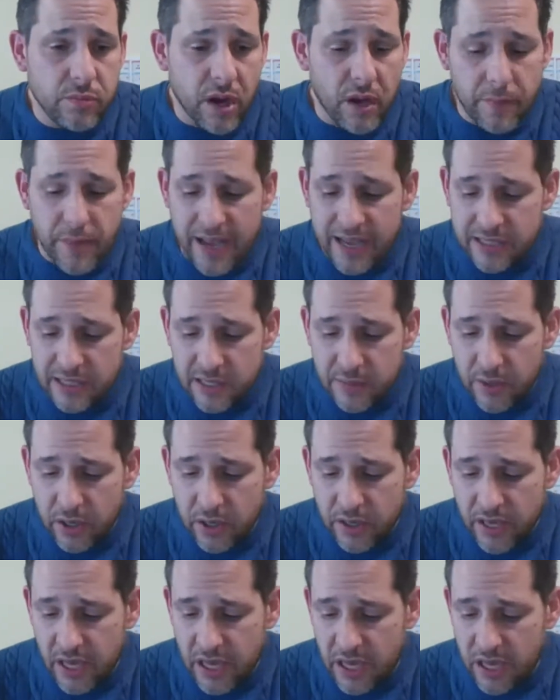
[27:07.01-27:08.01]

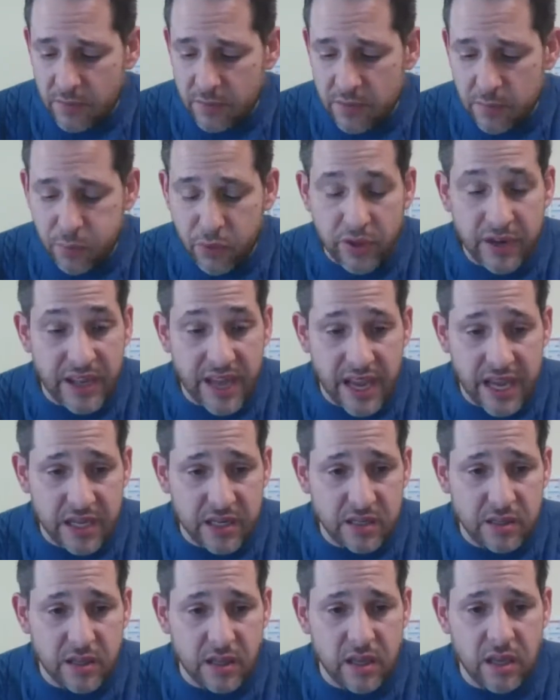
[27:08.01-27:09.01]
basketball games pretty
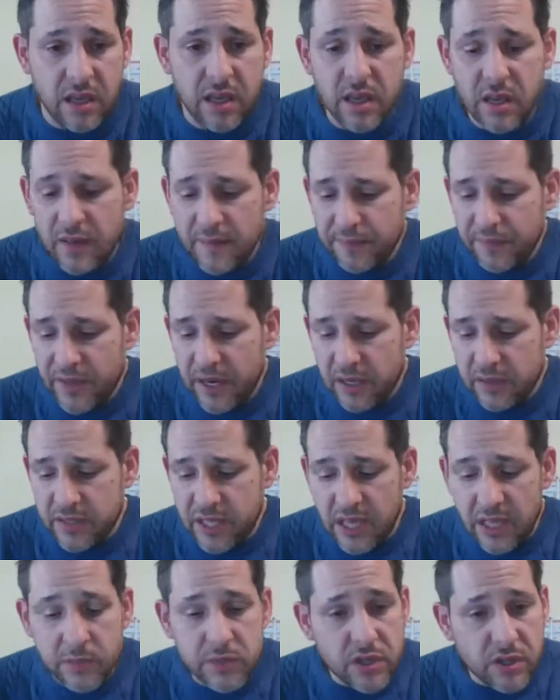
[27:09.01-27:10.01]
handedly. Our
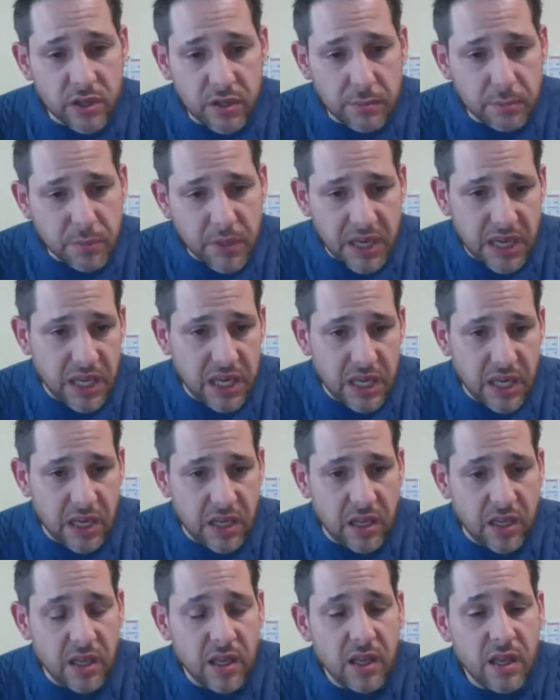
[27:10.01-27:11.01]
teams are
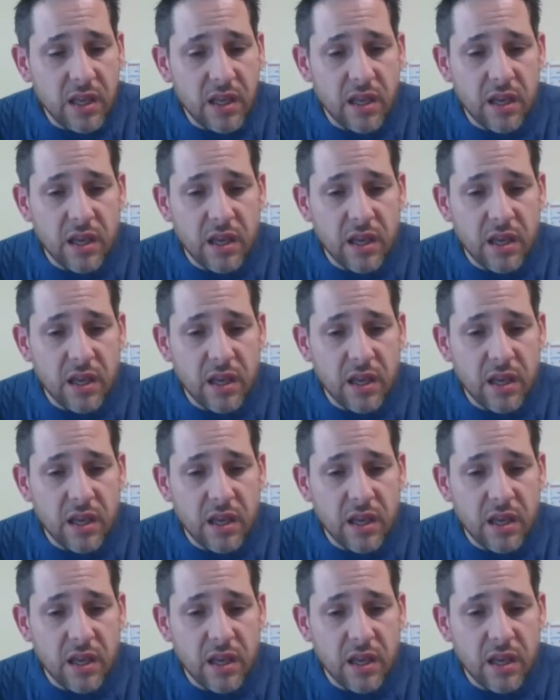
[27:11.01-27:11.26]
competing.